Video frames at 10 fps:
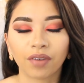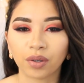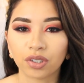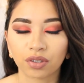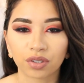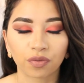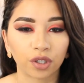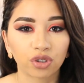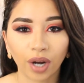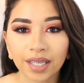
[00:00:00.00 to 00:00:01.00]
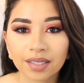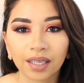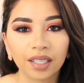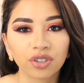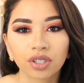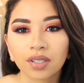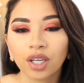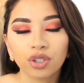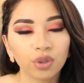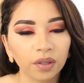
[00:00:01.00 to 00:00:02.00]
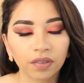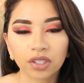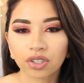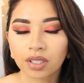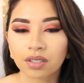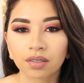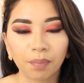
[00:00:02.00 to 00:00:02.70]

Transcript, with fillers: foundations for dry skin, just dewy finishes,